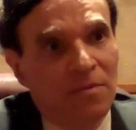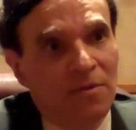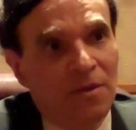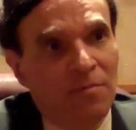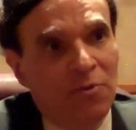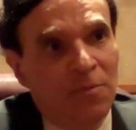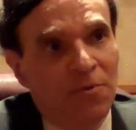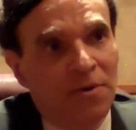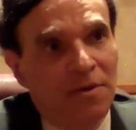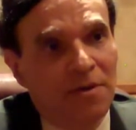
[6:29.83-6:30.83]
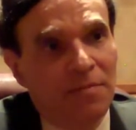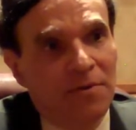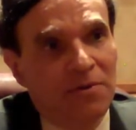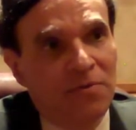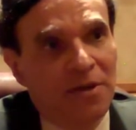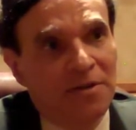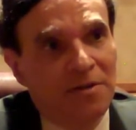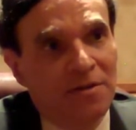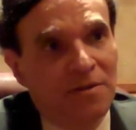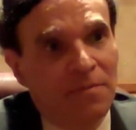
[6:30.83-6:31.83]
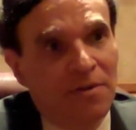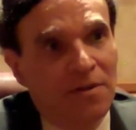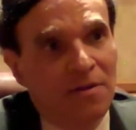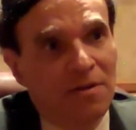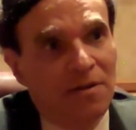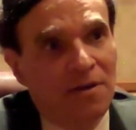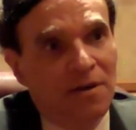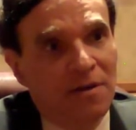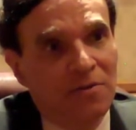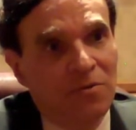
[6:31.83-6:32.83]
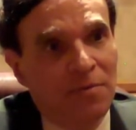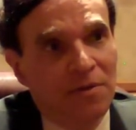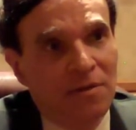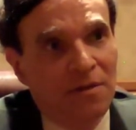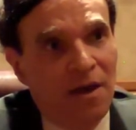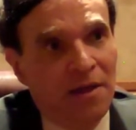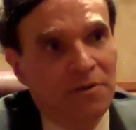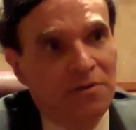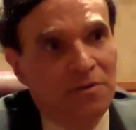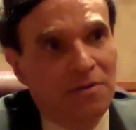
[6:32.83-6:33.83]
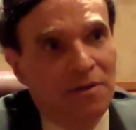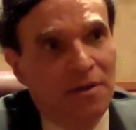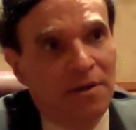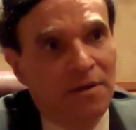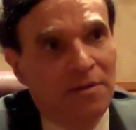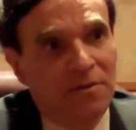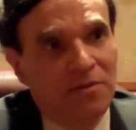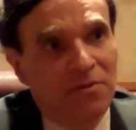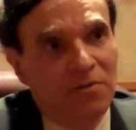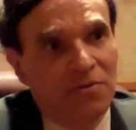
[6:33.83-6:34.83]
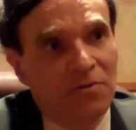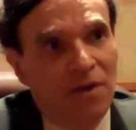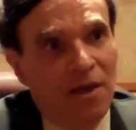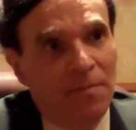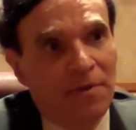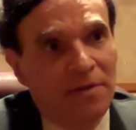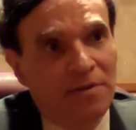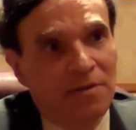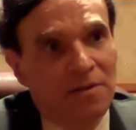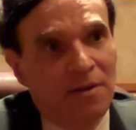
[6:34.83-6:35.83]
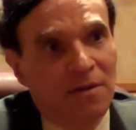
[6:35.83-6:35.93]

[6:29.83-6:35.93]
The Bloomberg administration has committed $2 million to help us